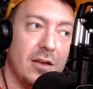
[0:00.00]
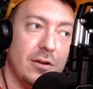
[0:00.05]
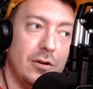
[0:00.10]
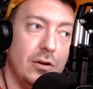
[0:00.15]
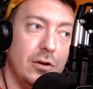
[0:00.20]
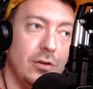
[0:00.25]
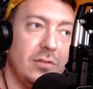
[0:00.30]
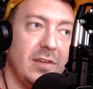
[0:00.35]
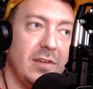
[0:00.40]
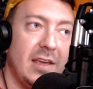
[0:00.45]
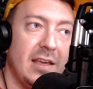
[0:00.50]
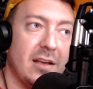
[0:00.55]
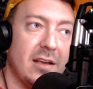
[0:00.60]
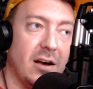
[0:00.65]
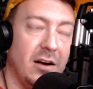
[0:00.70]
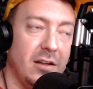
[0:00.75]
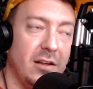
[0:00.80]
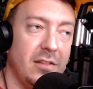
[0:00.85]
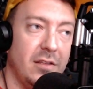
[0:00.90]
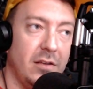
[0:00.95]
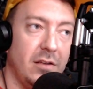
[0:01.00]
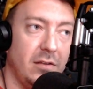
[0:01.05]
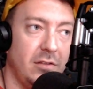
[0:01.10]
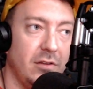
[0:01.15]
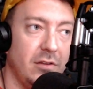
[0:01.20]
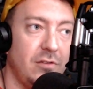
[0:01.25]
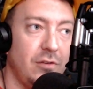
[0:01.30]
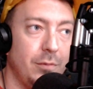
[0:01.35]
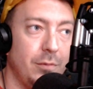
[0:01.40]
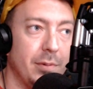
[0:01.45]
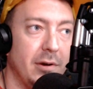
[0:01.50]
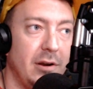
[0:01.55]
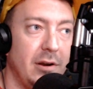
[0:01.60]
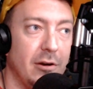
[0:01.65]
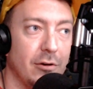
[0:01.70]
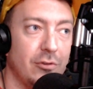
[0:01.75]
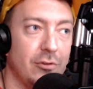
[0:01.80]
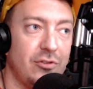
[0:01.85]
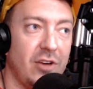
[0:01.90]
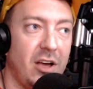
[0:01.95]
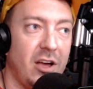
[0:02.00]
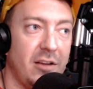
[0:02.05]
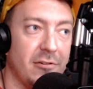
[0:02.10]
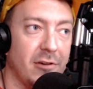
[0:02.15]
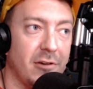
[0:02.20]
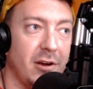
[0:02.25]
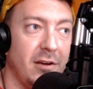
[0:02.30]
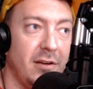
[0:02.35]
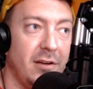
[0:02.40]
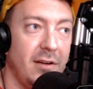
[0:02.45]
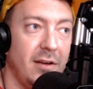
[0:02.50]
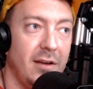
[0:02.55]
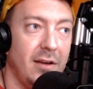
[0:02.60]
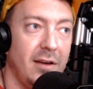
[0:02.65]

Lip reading: new take on the superhero genre